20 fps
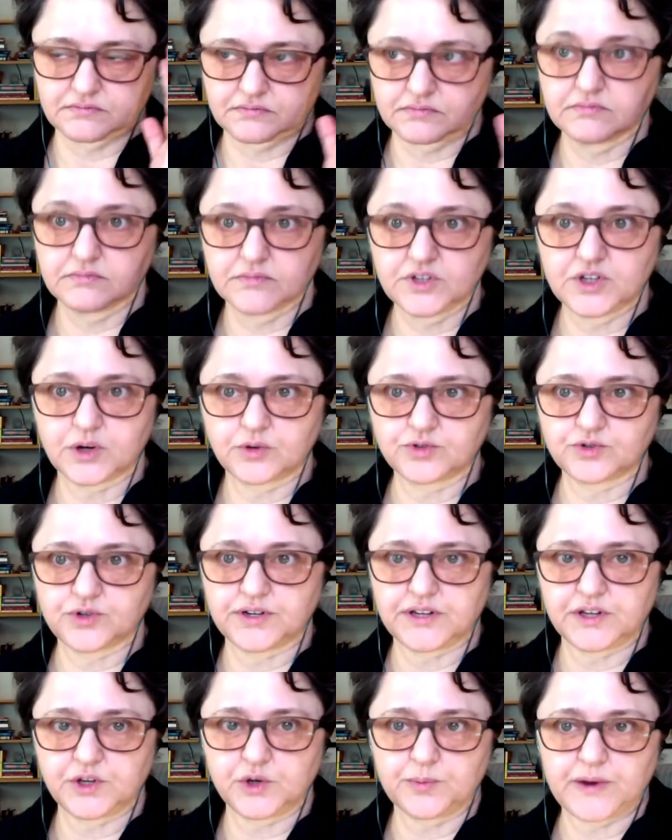you know,
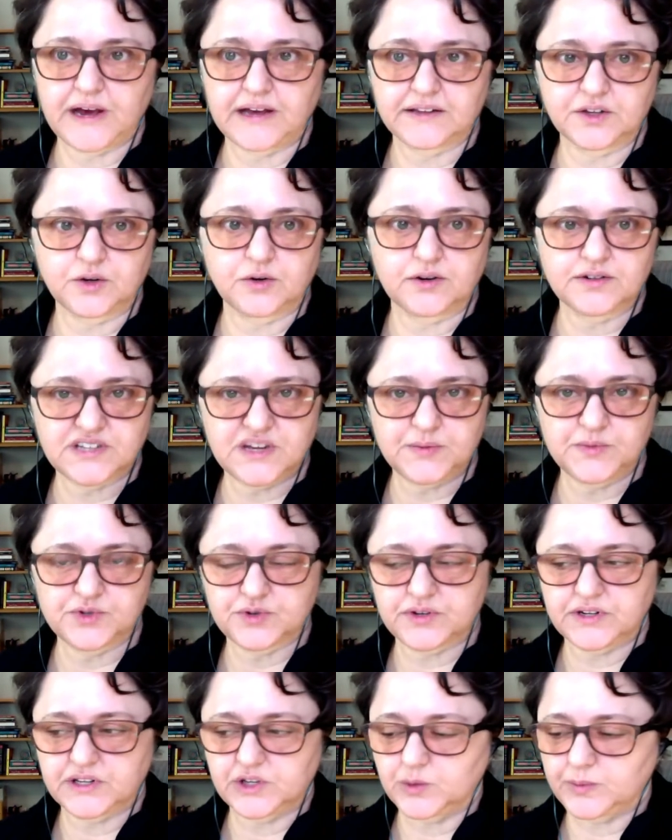treating you badly, or a team's
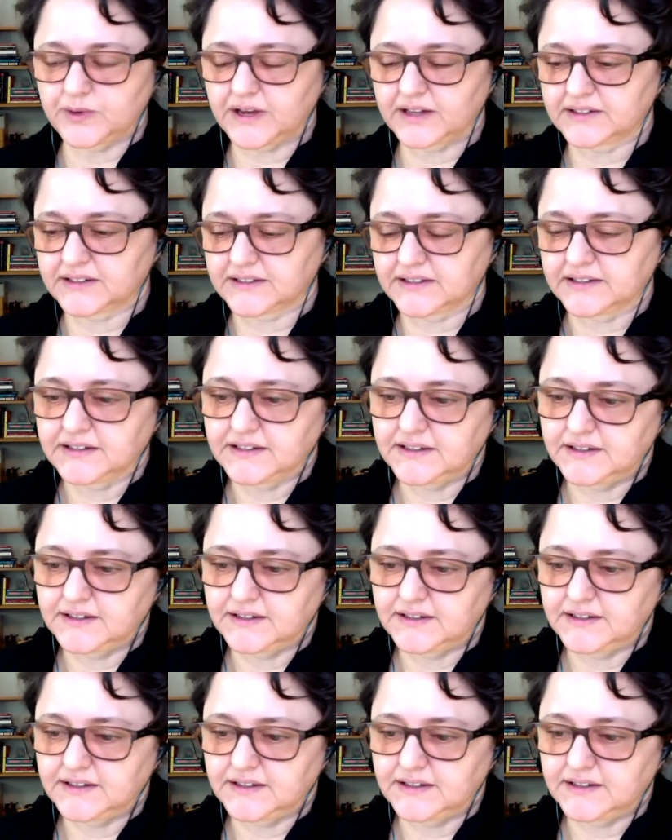treating you badly.